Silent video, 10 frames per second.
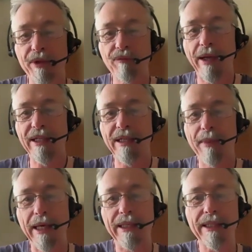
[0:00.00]
a
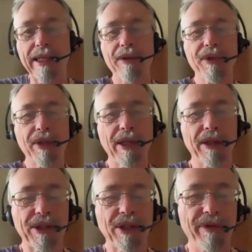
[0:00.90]
ready-made
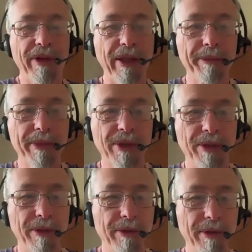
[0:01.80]
counterculture for them
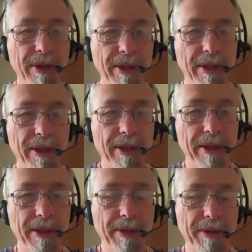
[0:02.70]
to
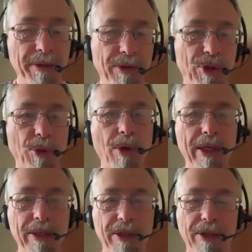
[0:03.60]

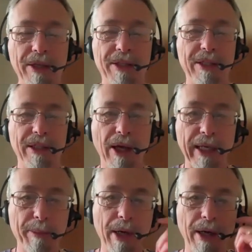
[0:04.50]
join. So there's these like
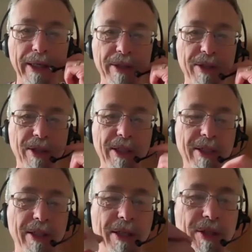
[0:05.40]
minds,
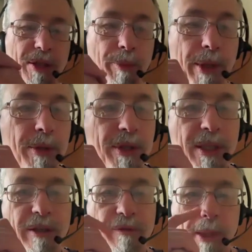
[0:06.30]
this
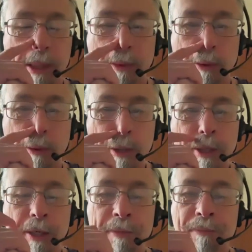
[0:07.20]
community of people.
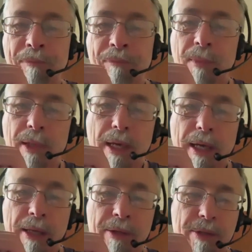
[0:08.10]

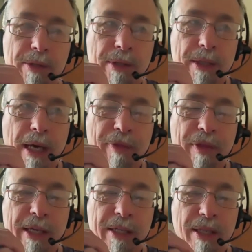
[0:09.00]
And I
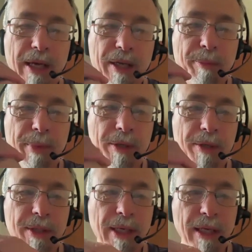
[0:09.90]
think it's that
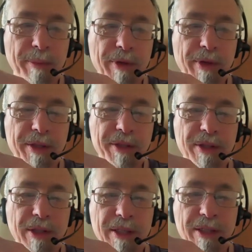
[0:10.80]
community element that
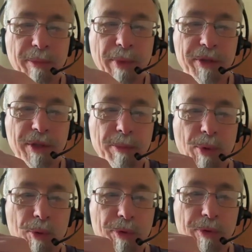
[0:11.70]
is the most
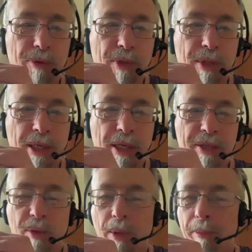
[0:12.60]
important.
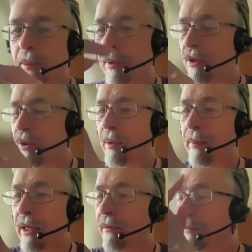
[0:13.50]
So when people are talking about